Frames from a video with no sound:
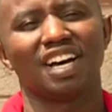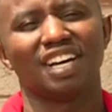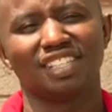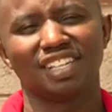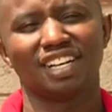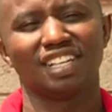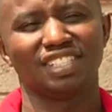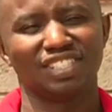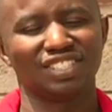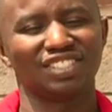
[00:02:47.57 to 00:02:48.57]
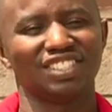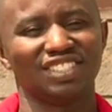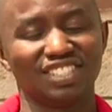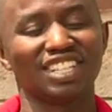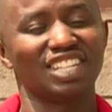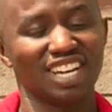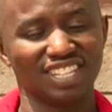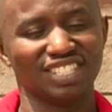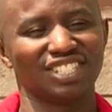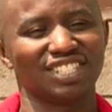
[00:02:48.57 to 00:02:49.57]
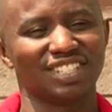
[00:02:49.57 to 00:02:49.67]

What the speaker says: And it's a challenge.